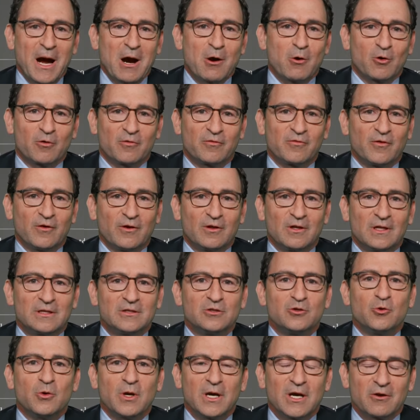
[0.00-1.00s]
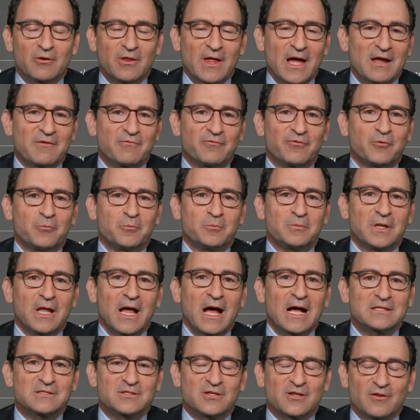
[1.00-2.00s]
powerful, and you hear that from
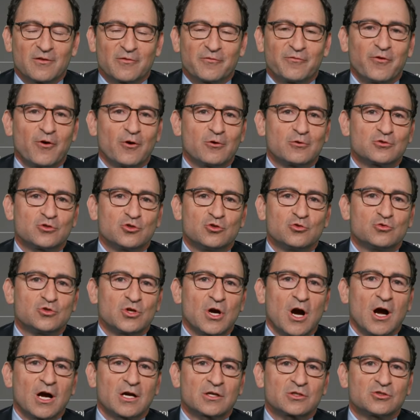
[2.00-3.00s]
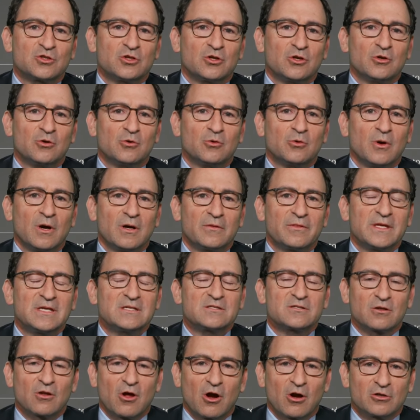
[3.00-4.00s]
lots of the folks you talk to.
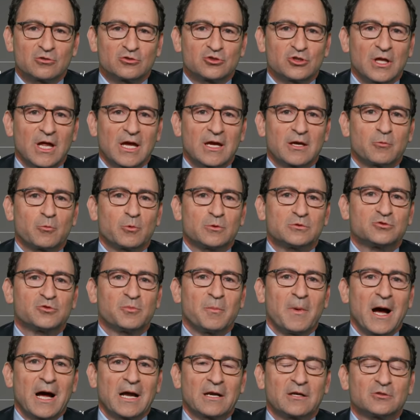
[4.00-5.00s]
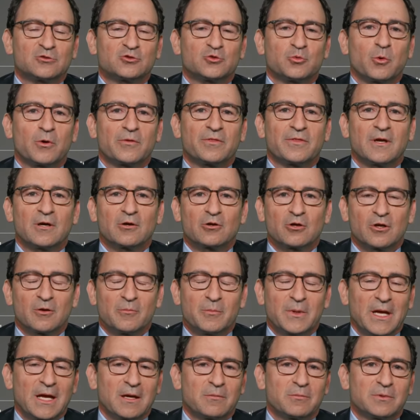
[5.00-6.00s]
These large language models, what they're going
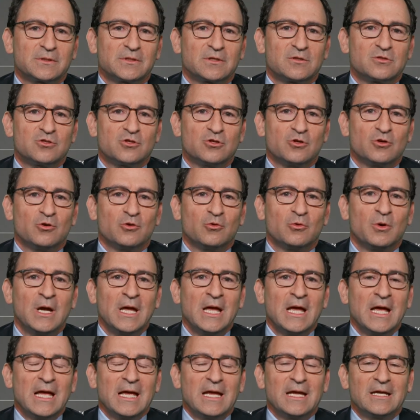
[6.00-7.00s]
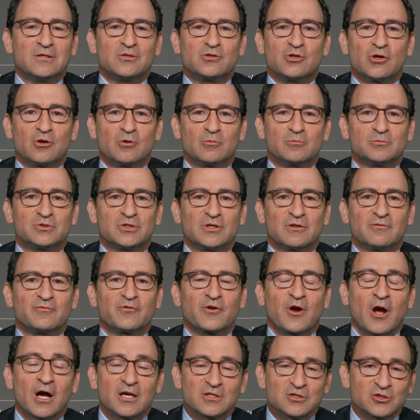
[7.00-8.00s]
to be able to do in terms
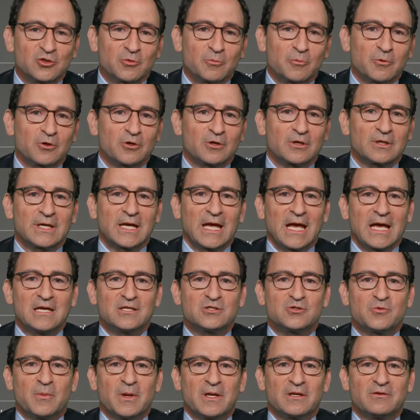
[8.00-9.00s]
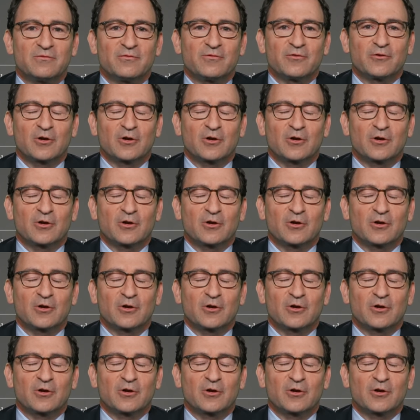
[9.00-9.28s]
of customer engagement